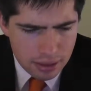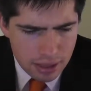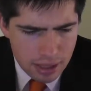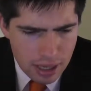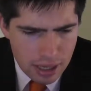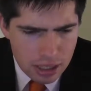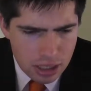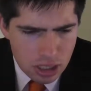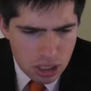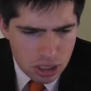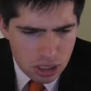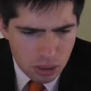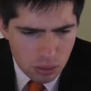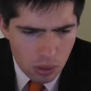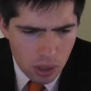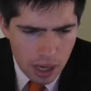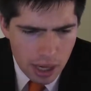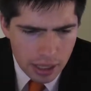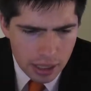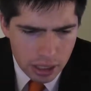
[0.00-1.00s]
It's just the
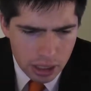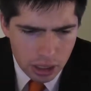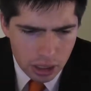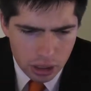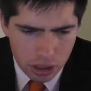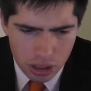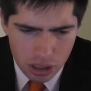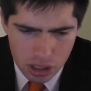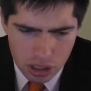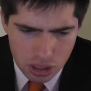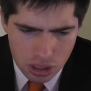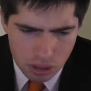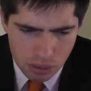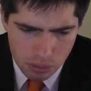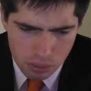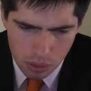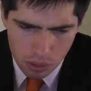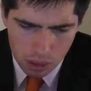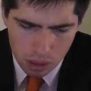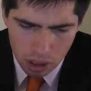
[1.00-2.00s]
way you got to use the
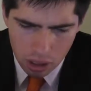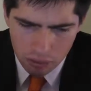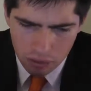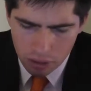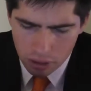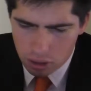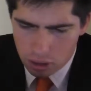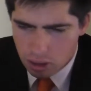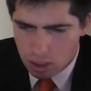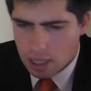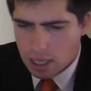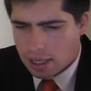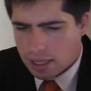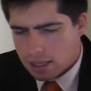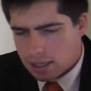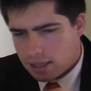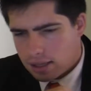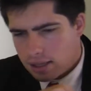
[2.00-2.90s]
ball. I feel like